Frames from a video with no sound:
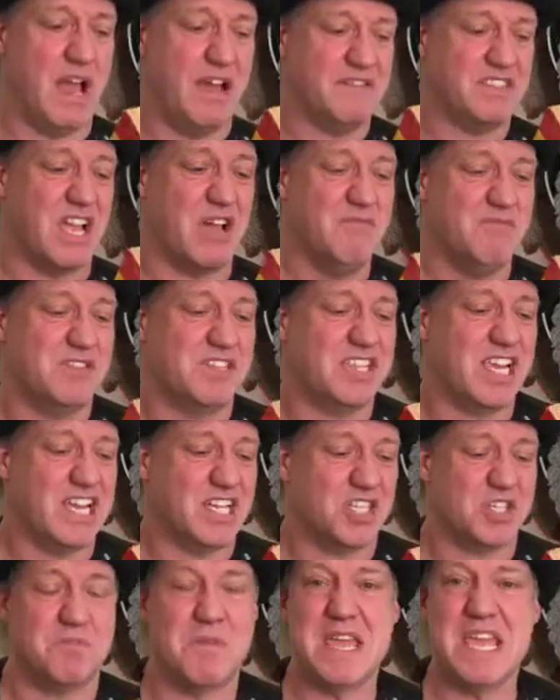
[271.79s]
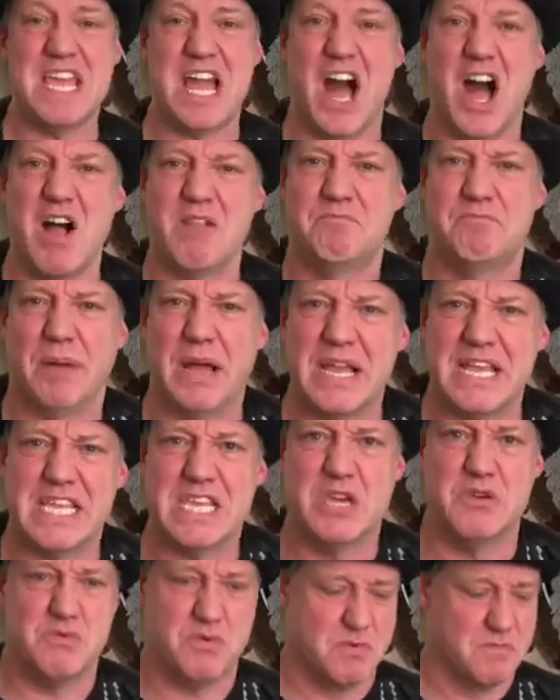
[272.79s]
don't touch me, I'll bite
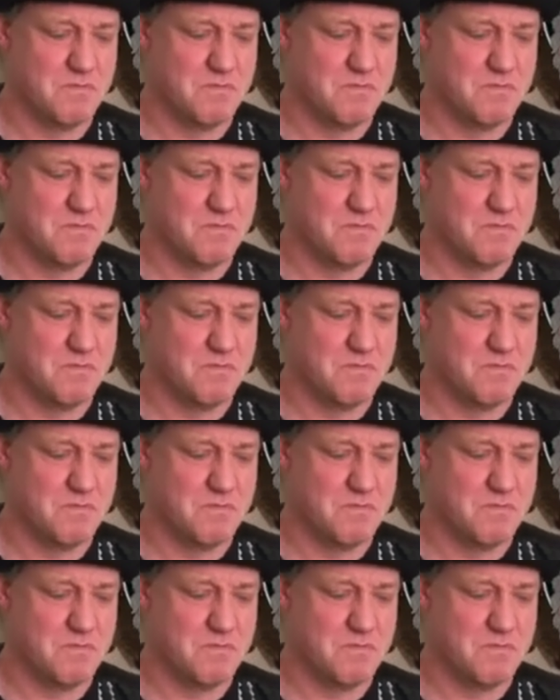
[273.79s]
you.